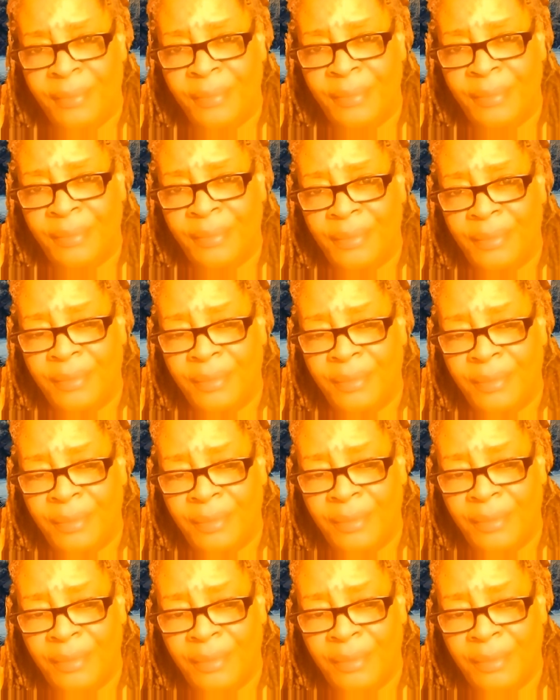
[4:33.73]

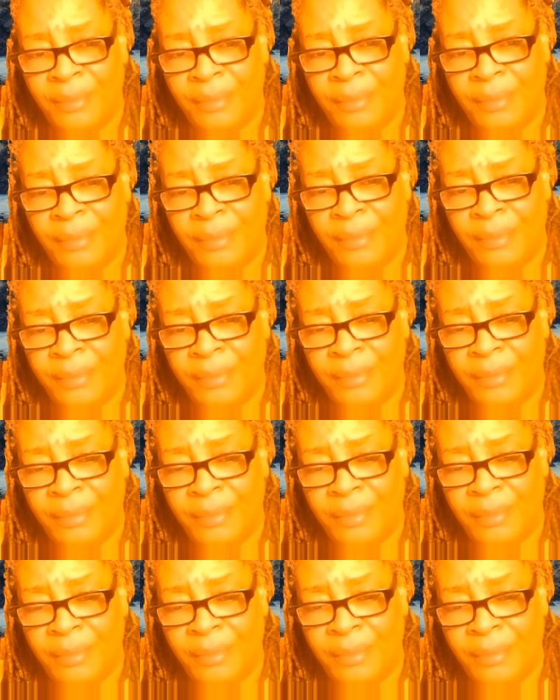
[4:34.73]

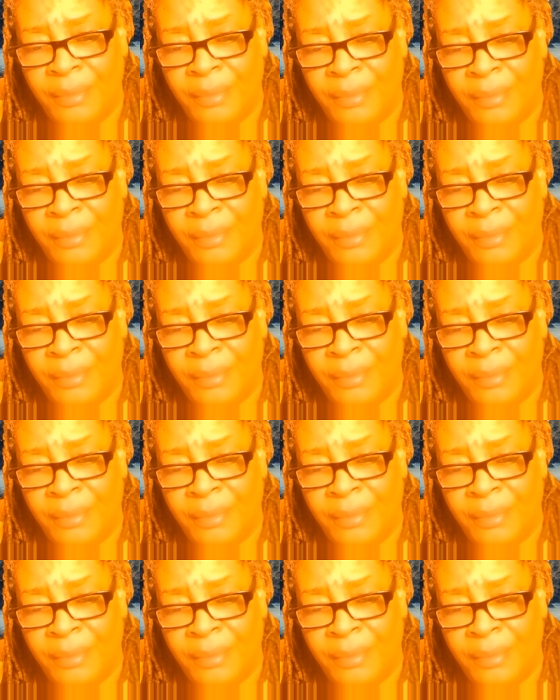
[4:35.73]
(silence)